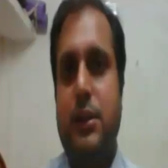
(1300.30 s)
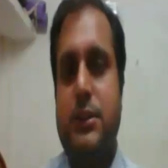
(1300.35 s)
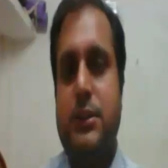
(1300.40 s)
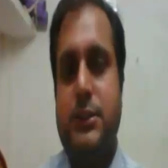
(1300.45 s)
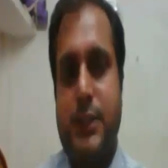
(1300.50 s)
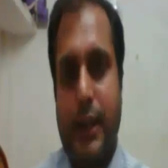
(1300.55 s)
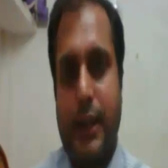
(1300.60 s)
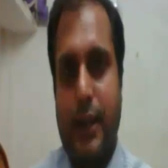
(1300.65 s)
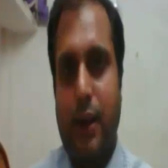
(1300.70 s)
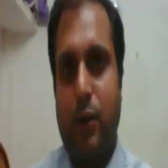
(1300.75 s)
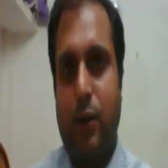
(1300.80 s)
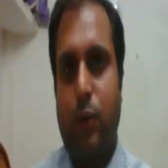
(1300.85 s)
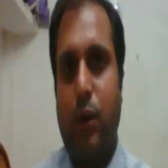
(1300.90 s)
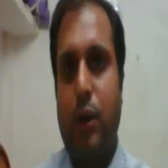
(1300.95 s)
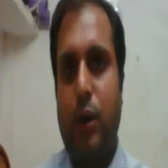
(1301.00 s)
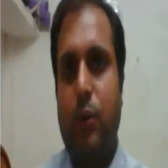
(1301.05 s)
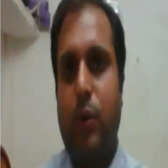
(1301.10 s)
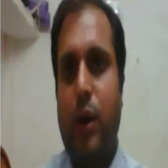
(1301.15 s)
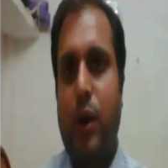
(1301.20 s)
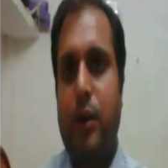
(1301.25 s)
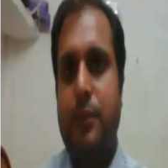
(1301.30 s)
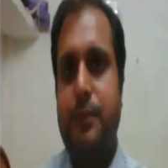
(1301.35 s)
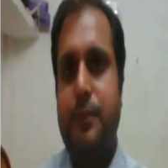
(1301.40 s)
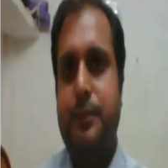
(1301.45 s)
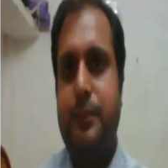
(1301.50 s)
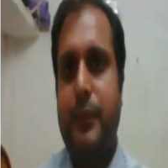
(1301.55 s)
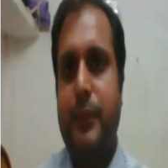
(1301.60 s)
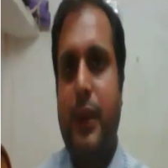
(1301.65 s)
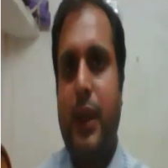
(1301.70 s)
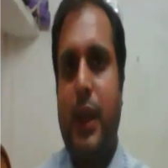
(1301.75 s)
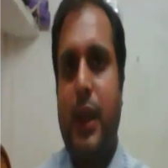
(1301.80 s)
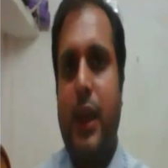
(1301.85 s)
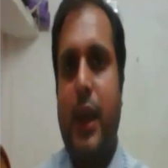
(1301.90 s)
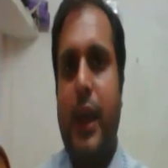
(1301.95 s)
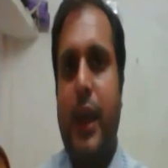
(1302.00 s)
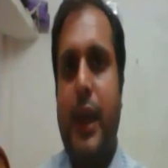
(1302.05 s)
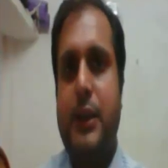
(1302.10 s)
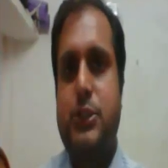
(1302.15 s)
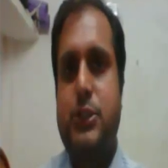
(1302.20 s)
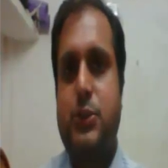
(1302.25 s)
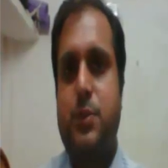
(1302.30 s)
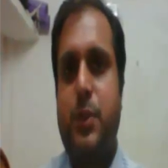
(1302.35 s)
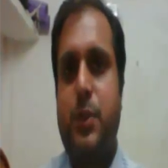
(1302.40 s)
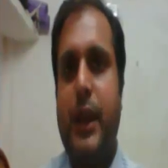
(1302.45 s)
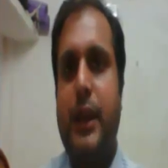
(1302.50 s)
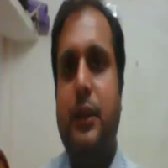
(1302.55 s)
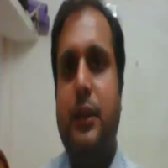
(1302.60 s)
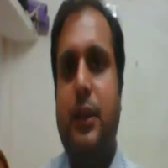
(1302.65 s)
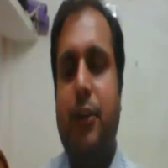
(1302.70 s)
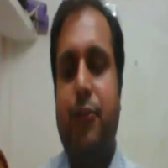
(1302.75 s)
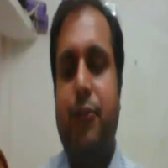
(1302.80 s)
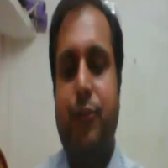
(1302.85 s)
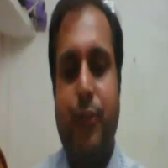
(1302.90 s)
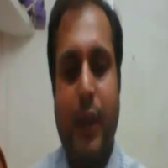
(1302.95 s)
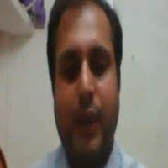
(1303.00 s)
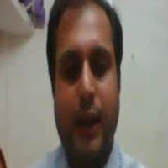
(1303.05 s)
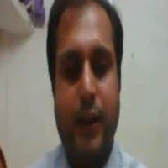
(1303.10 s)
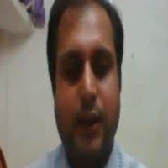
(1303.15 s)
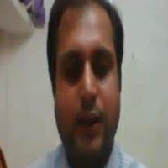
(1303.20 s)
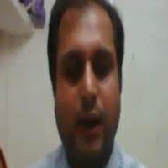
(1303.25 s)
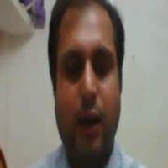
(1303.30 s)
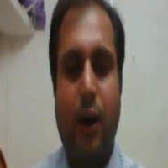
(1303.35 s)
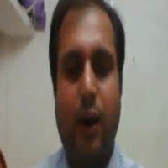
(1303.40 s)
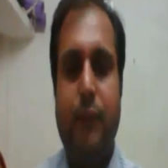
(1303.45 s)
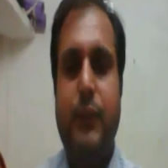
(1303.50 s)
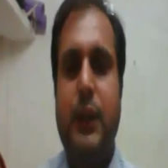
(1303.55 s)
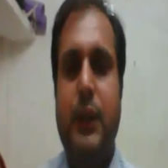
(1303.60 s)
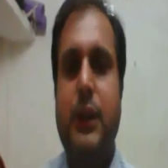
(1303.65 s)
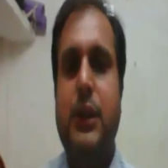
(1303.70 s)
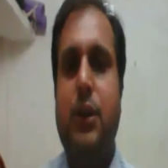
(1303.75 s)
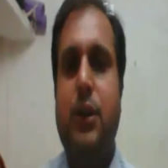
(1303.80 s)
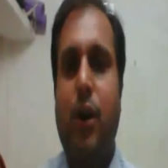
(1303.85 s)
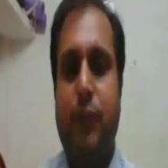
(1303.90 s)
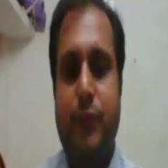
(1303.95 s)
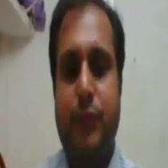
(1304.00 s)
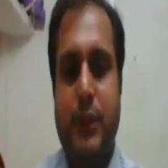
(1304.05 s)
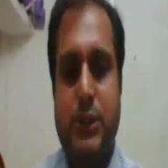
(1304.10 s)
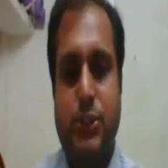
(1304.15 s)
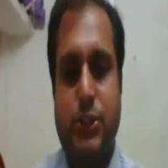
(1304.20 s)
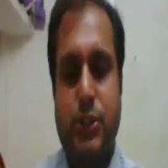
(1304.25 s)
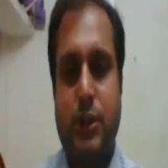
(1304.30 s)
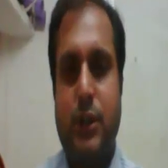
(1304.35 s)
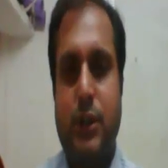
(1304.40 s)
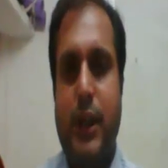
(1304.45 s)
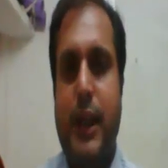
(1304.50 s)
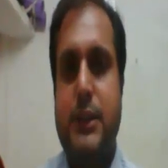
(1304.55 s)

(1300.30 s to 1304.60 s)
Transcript: Second World War, explain the failure of the League of Nations